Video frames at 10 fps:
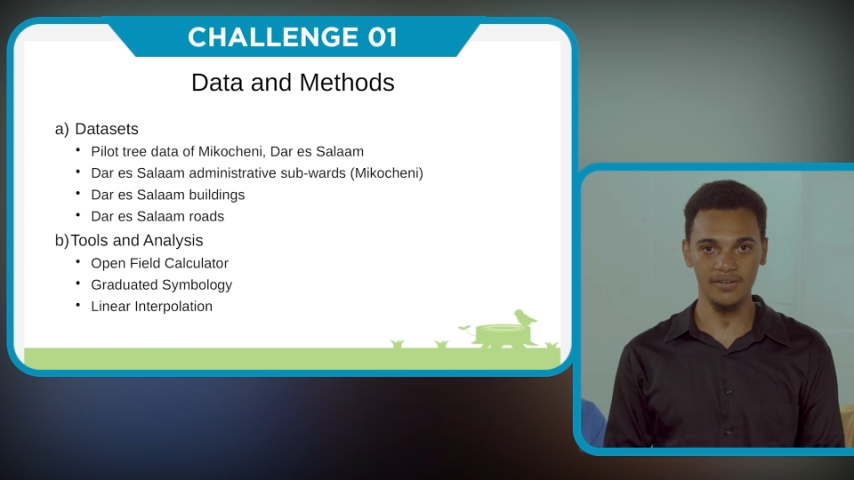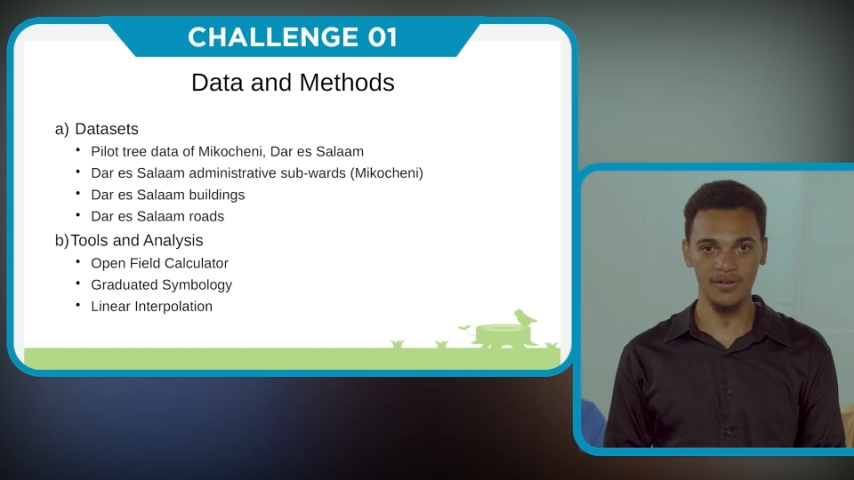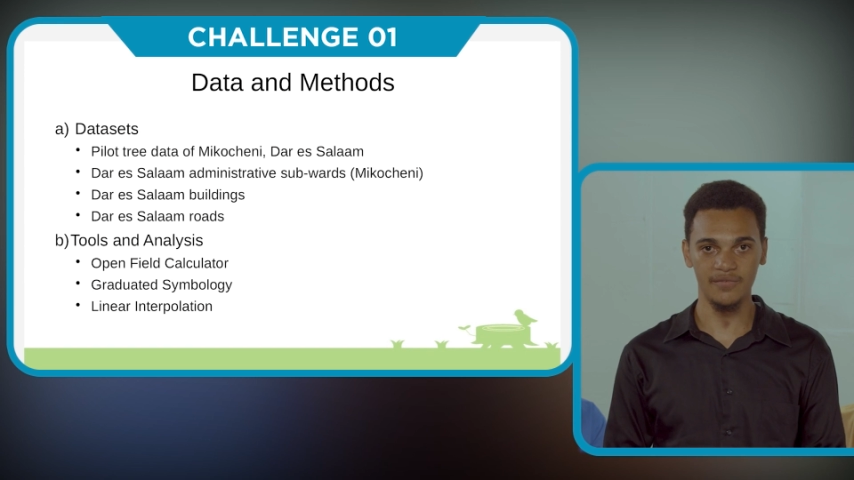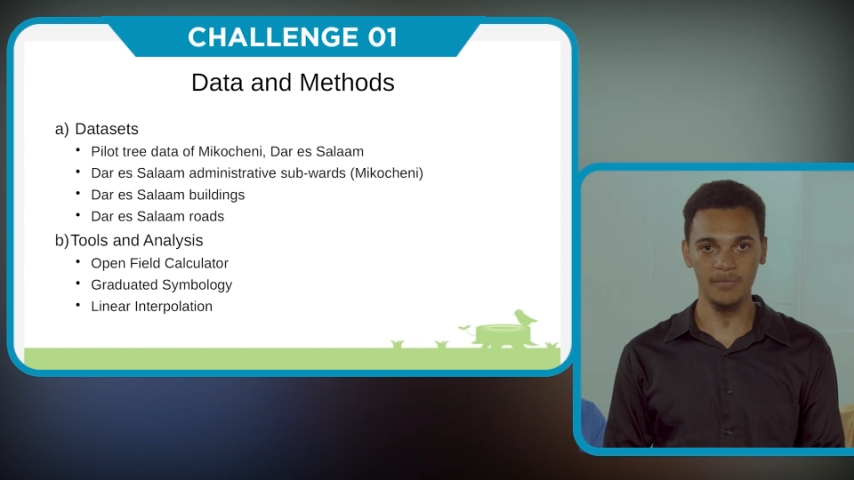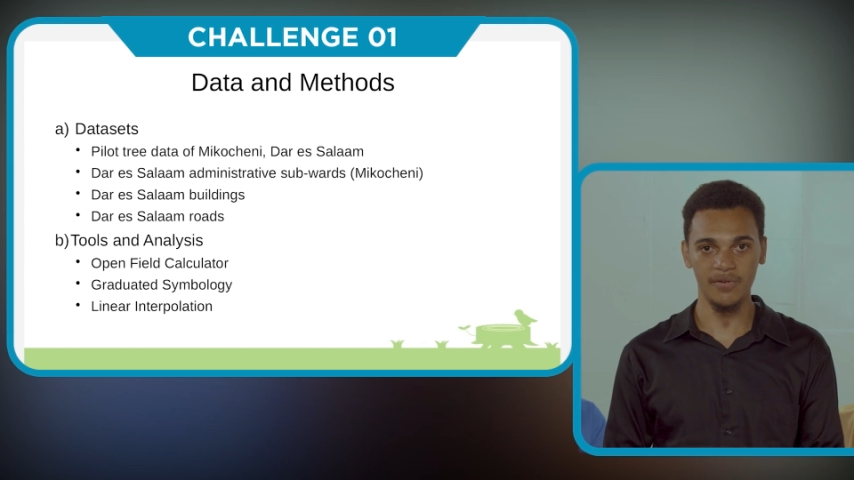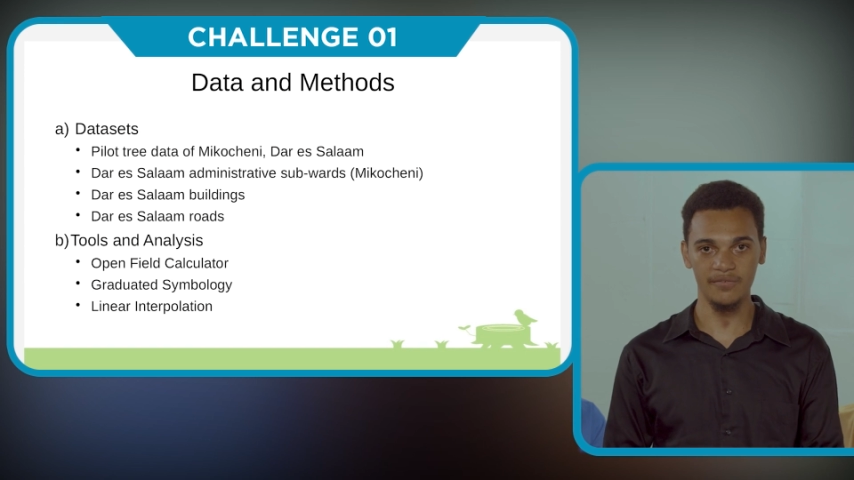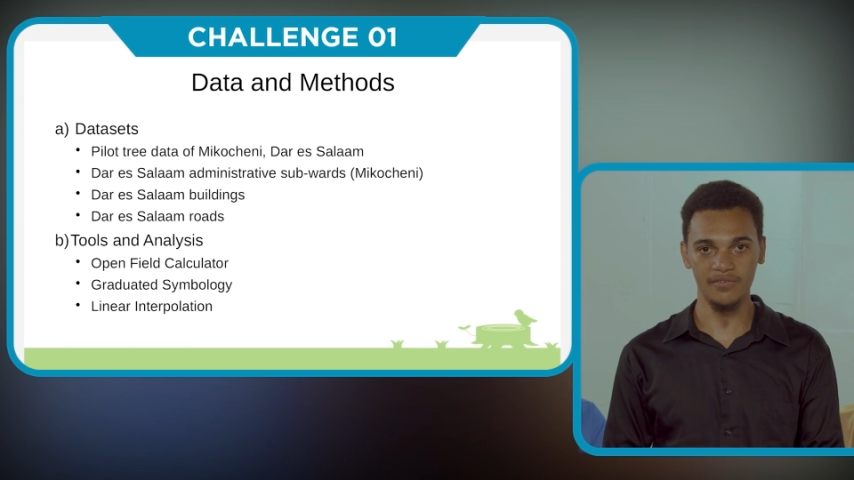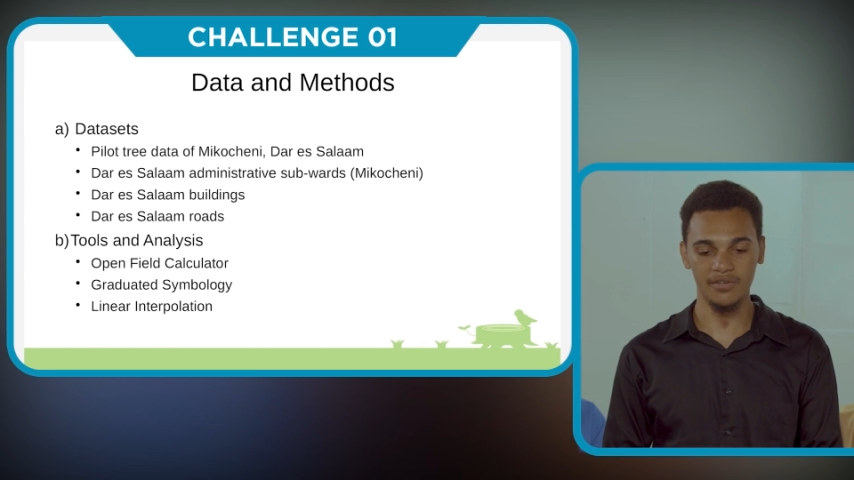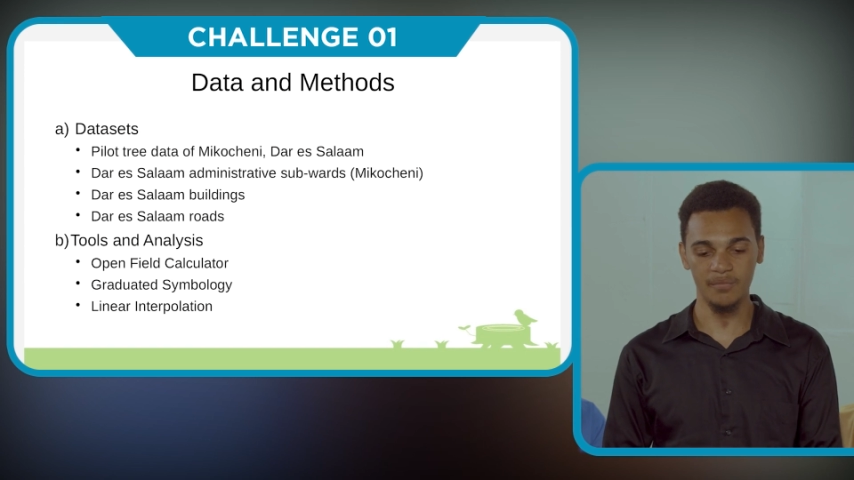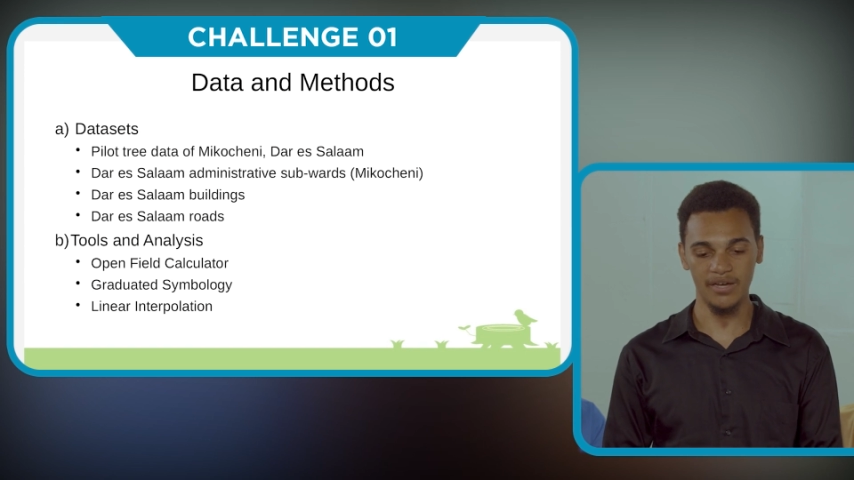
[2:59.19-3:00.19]
of above
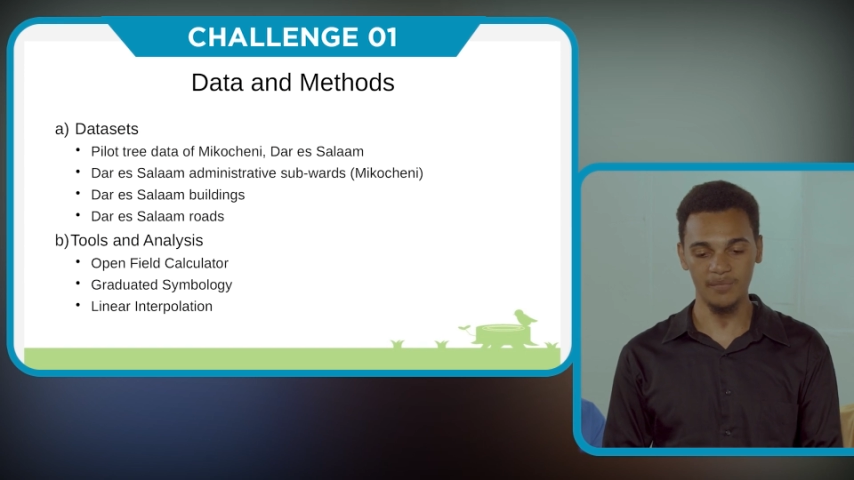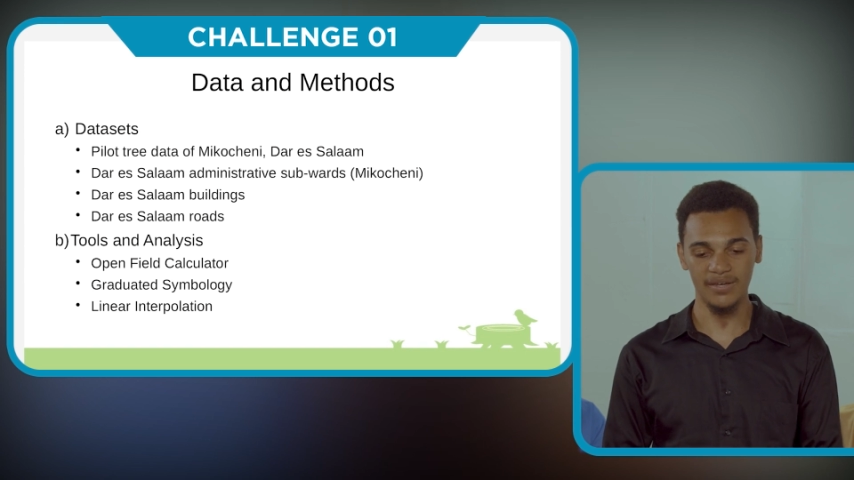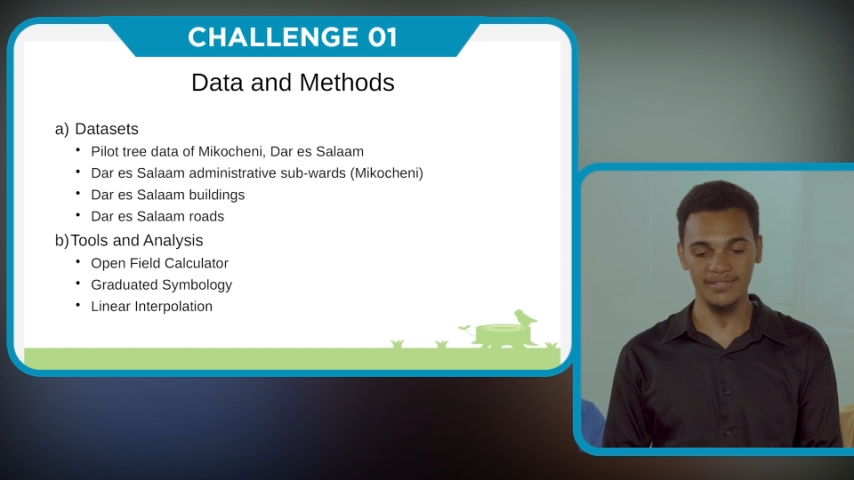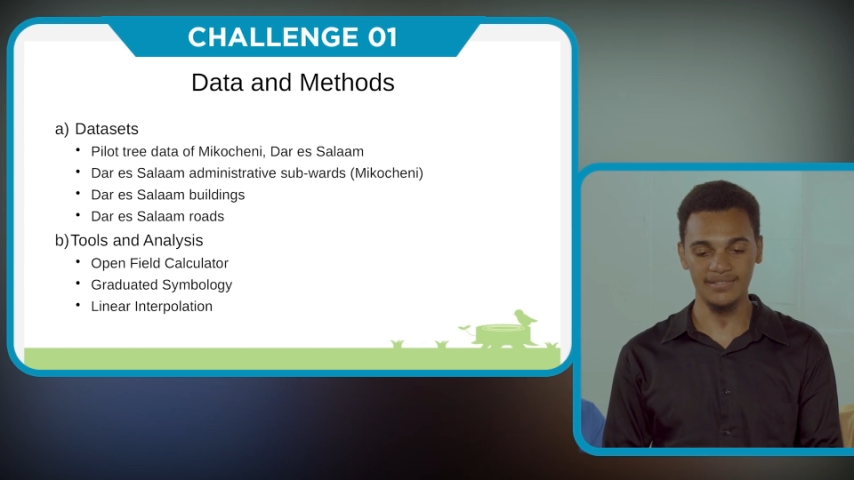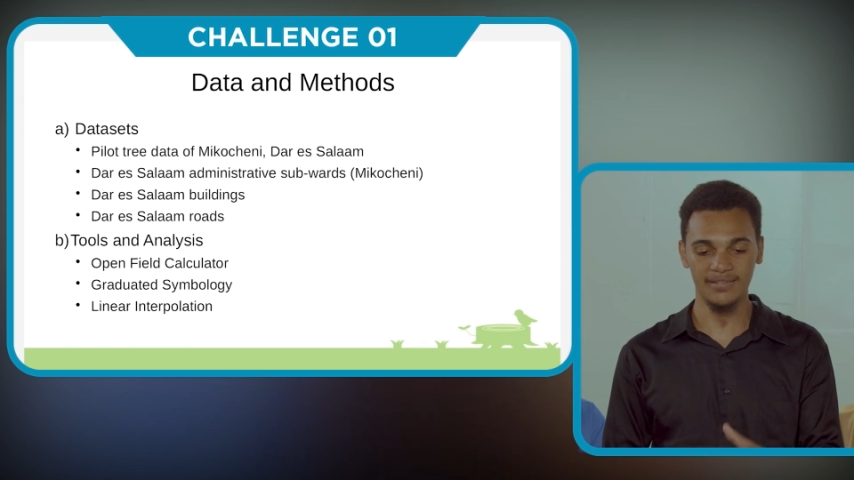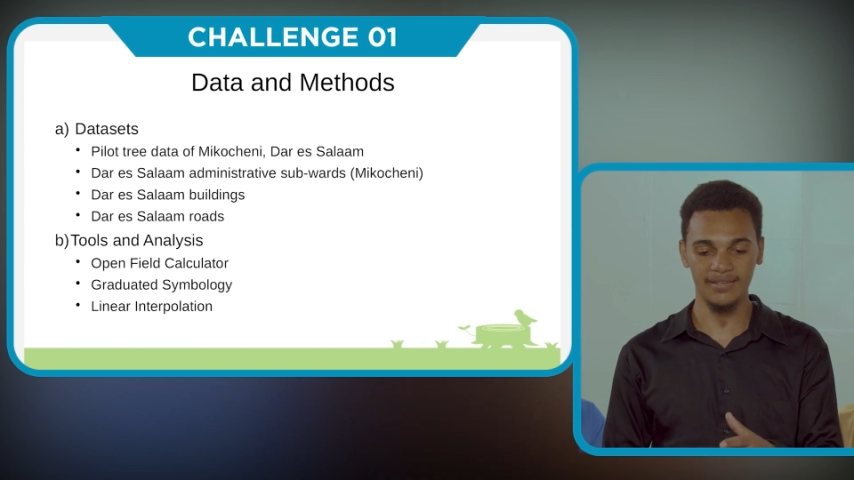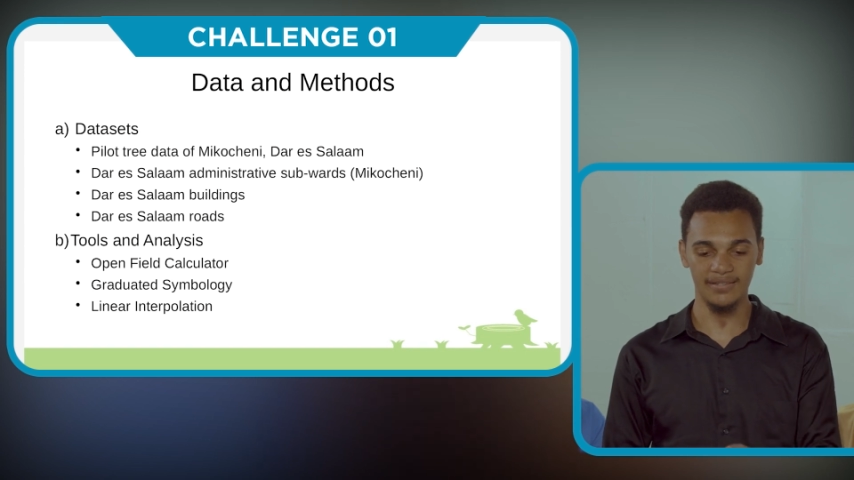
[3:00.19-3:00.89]
ground biomass